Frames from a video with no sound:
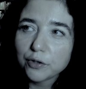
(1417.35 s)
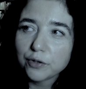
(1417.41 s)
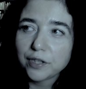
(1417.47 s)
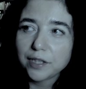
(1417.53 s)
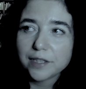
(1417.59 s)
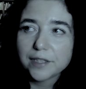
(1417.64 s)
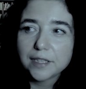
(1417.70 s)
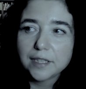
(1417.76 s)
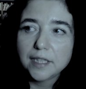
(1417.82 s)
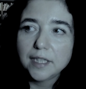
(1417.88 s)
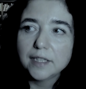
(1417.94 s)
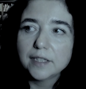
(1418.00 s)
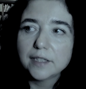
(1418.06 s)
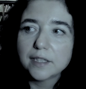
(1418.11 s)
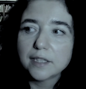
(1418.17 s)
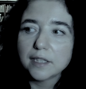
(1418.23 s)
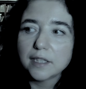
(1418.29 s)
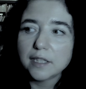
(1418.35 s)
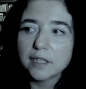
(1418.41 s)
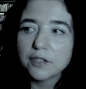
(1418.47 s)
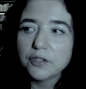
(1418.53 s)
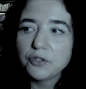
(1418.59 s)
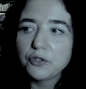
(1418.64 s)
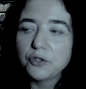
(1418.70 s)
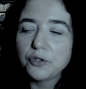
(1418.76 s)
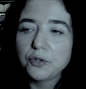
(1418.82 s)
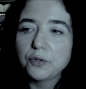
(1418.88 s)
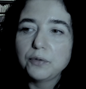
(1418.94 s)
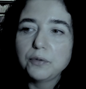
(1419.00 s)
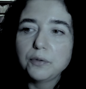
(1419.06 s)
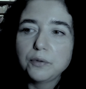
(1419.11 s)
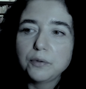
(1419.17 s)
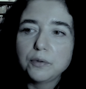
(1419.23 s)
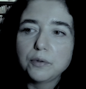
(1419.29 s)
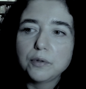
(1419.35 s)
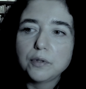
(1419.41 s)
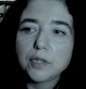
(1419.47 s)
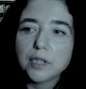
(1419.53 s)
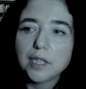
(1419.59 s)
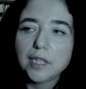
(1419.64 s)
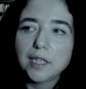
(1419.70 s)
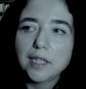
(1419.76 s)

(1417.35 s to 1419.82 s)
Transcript: translates into,